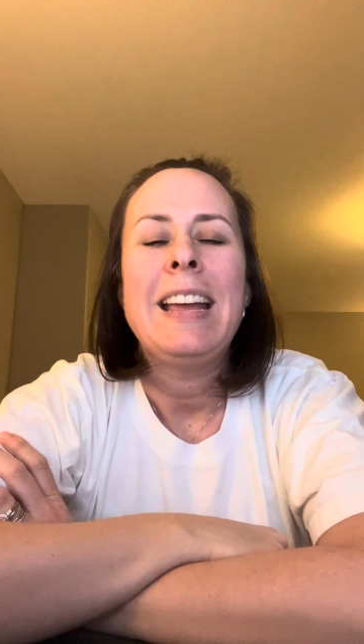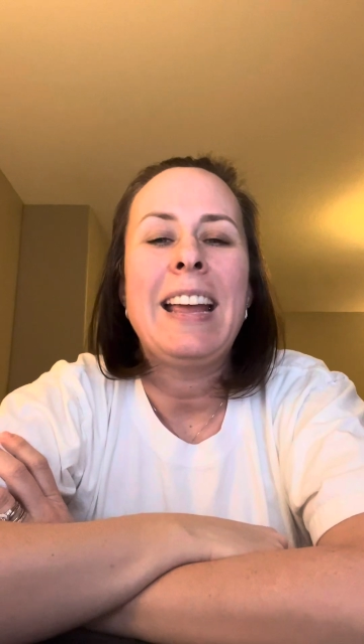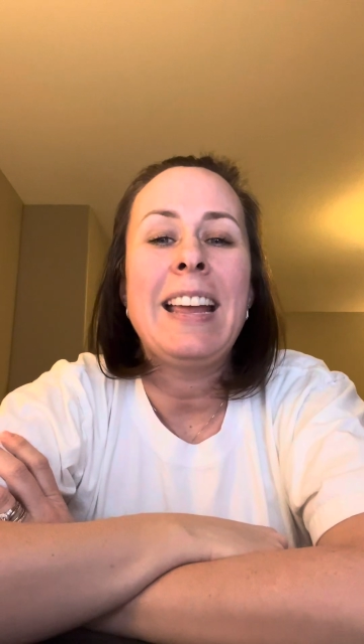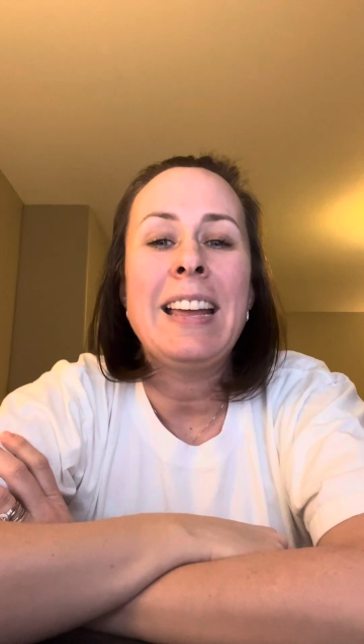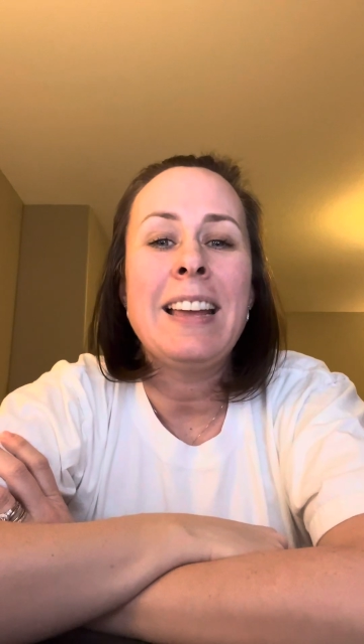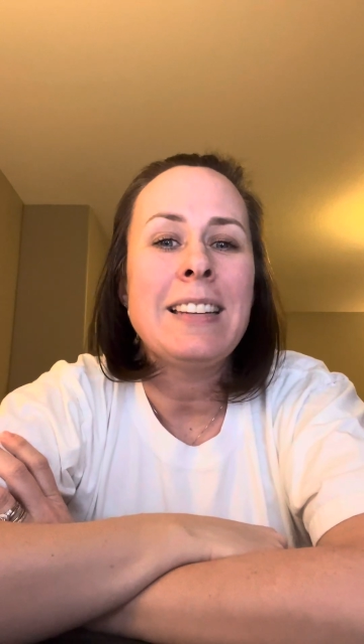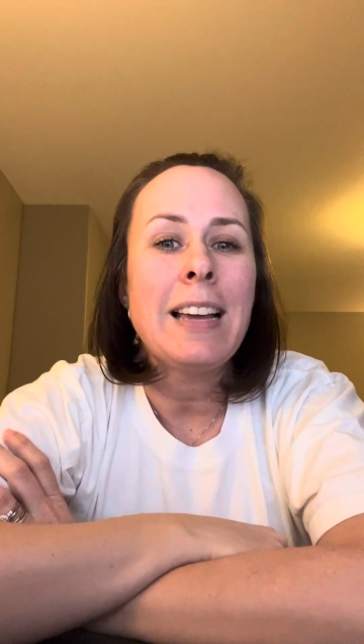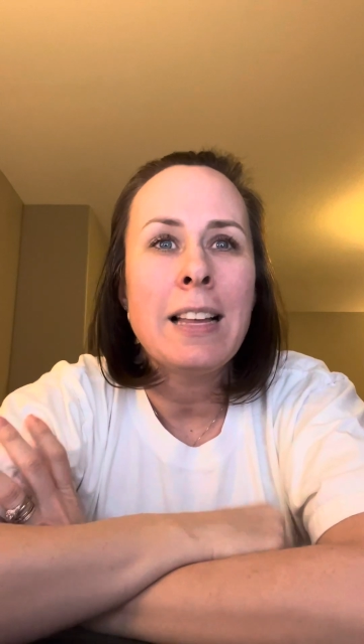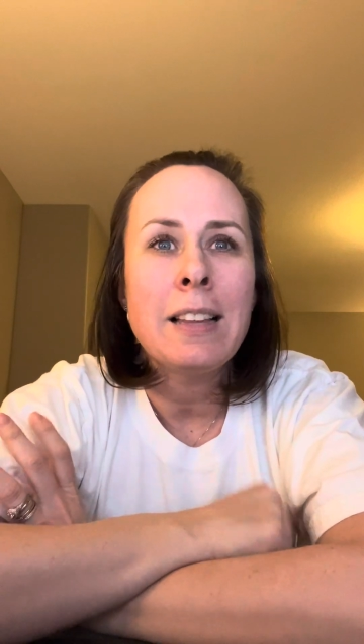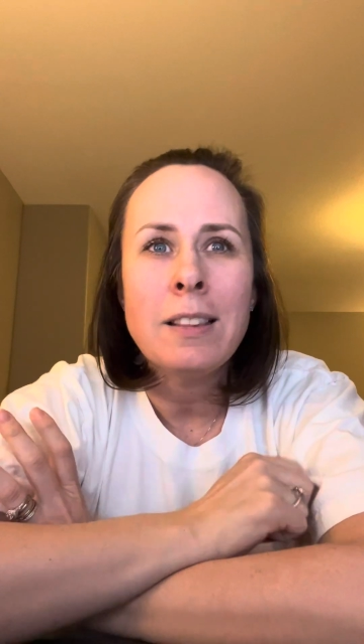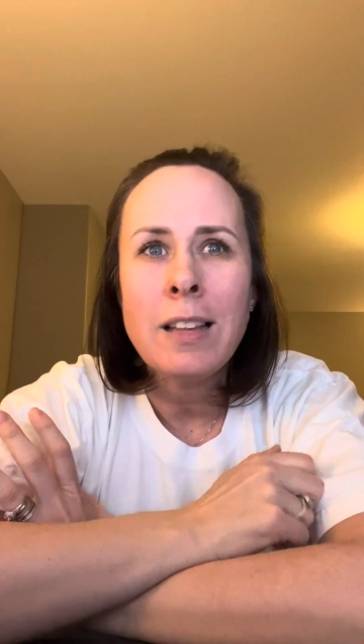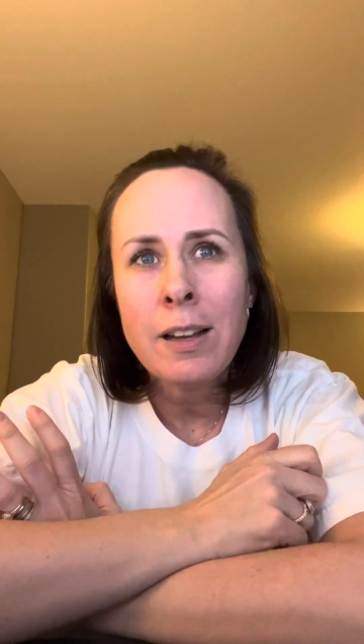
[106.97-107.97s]
And
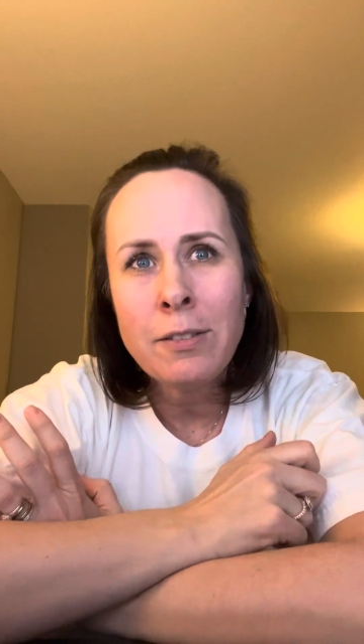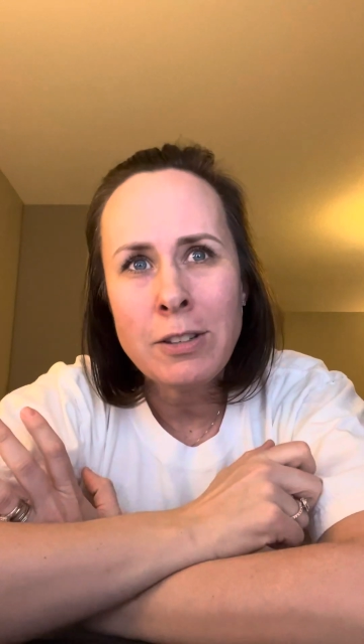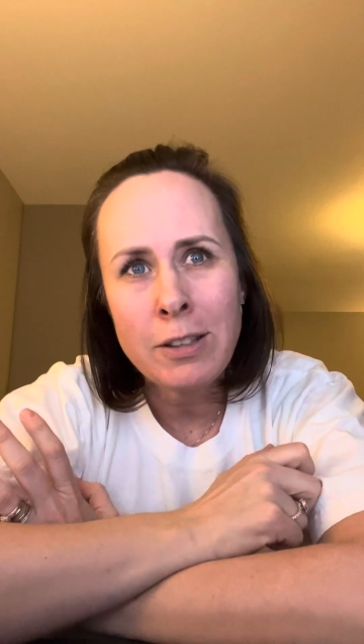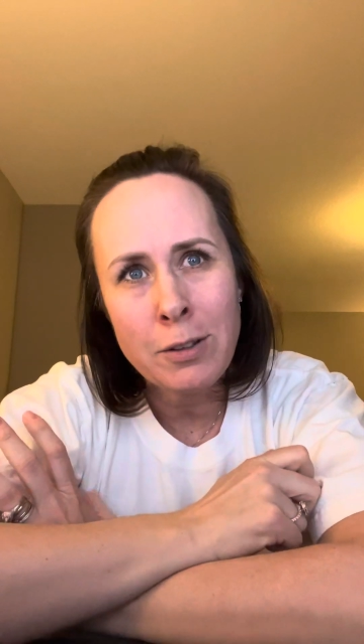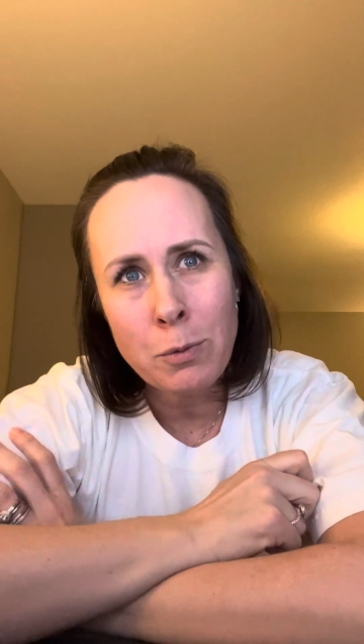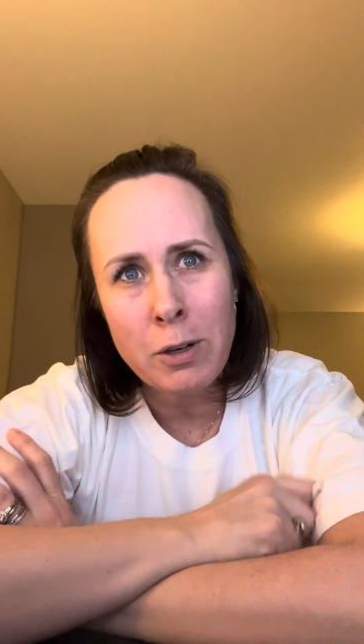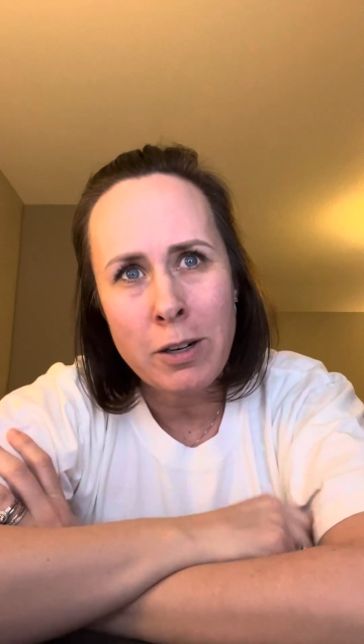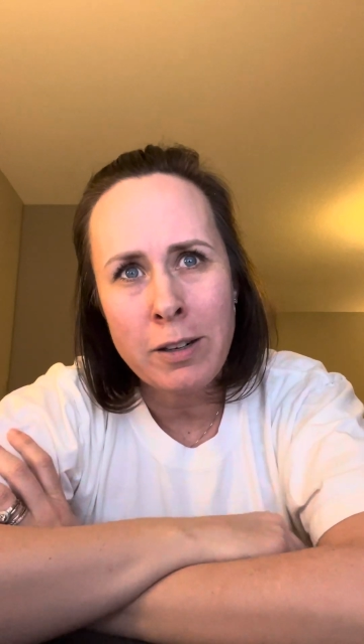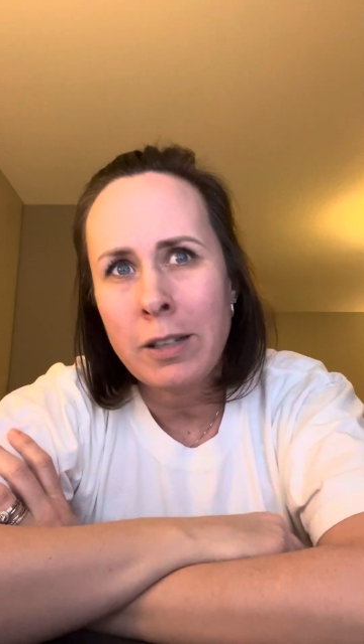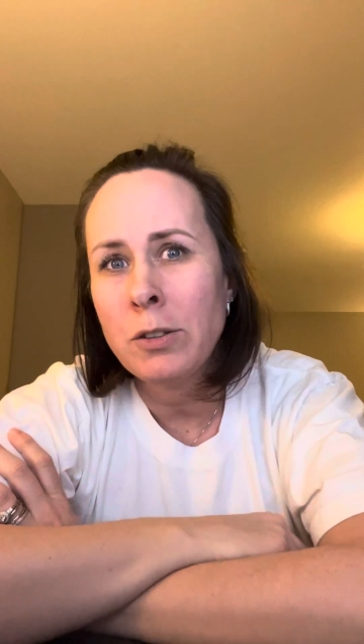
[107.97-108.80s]
I loved the word